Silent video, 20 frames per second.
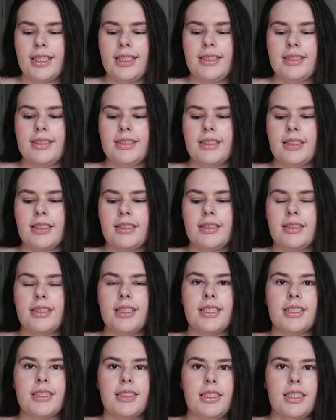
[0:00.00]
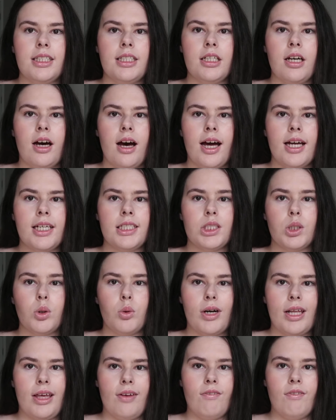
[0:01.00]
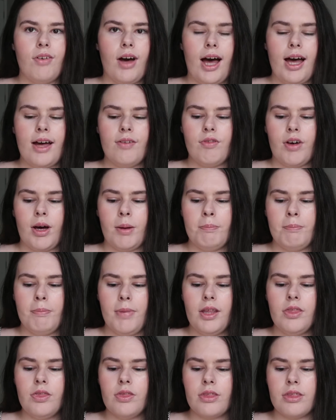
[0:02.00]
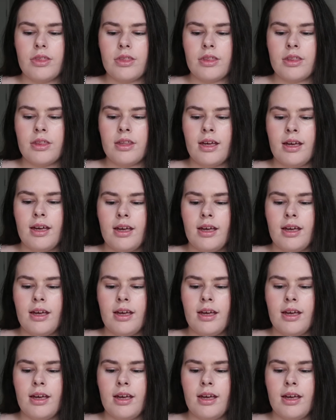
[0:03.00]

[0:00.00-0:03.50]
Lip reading: is $69.25 a month.